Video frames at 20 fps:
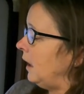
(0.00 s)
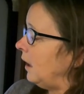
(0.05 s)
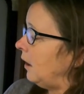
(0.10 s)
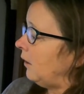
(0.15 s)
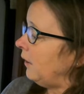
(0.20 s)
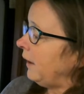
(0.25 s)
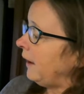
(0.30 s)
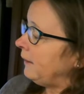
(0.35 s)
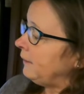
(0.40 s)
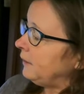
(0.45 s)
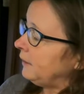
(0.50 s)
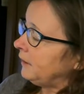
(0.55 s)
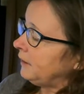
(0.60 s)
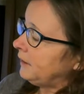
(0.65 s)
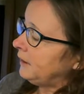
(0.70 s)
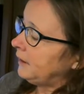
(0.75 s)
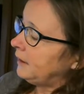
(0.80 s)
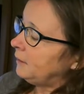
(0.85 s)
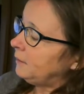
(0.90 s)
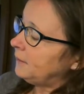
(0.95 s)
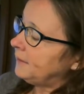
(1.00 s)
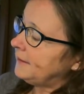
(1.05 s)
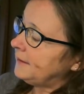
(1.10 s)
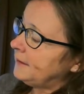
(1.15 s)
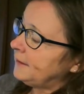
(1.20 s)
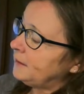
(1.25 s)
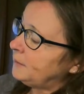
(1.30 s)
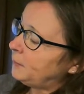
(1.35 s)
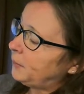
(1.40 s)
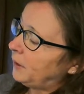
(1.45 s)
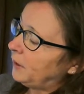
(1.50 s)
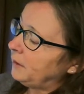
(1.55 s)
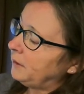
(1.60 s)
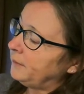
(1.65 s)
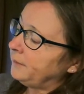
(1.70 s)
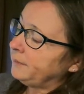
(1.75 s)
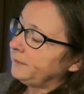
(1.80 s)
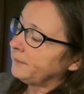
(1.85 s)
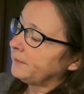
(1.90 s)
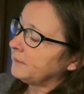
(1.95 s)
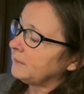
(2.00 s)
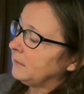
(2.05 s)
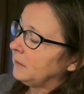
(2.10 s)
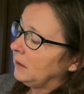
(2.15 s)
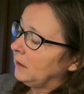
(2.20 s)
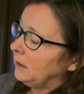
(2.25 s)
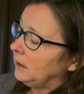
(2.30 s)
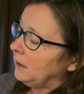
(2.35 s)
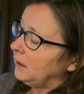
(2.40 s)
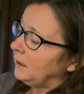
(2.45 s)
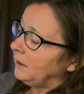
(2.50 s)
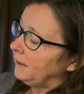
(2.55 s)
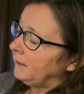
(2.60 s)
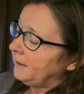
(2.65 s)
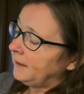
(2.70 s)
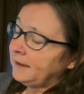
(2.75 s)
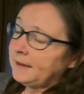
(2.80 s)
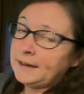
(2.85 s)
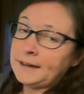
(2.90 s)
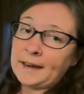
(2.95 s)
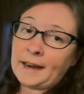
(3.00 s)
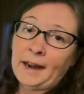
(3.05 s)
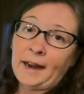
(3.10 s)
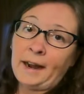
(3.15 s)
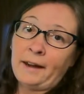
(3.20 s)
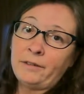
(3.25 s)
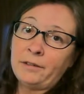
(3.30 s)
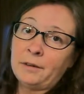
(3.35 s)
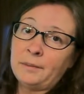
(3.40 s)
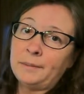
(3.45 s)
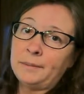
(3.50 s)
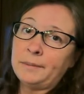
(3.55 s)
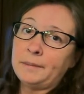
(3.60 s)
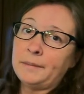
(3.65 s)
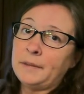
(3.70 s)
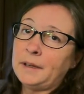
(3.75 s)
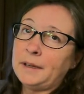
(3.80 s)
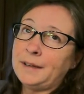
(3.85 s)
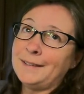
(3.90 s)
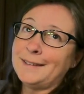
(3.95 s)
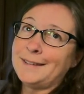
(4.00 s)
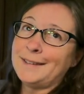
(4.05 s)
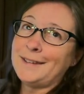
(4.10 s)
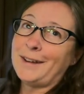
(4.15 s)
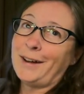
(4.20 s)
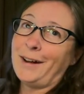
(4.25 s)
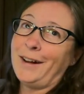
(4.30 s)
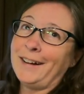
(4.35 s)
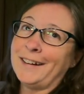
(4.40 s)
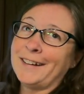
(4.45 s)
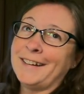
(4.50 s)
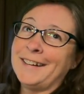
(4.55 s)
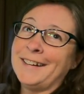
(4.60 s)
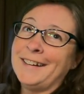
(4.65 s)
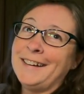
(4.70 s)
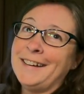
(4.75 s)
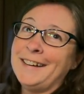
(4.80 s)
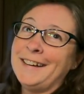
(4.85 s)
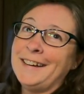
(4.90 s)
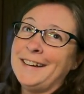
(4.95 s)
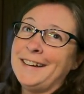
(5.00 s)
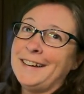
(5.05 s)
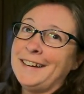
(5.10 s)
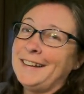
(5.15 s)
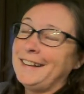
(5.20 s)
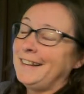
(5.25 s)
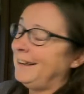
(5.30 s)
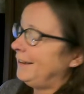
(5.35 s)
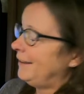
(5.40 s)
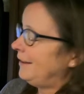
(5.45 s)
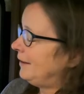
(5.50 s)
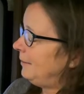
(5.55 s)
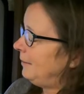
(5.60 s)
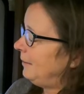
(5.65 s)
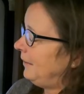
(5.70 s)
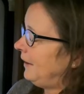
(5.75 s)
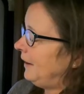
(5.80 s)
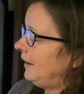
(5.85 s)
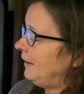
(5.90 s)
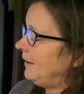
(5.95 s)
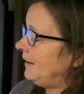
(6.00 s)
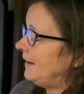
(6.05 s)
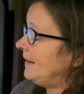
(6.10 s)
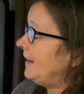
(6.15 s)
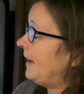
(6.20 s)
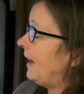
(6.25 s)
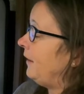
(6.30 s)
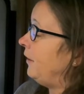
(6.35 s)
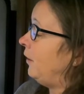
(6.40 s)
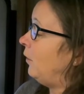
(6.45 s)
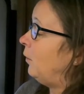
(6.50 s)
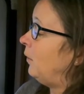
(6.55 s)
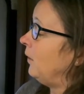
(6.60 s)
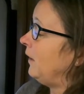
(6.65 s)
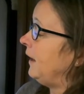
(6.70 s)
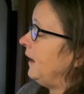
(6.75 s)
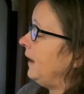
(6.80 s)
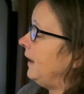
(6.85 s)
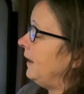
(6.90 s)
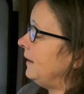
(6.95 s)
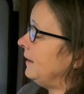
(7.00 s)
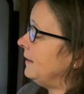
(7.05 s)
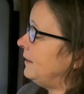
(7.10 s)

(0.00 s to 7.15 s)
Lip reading: All I really needed was this part. They didn't have them in stock. They just had the whole kit.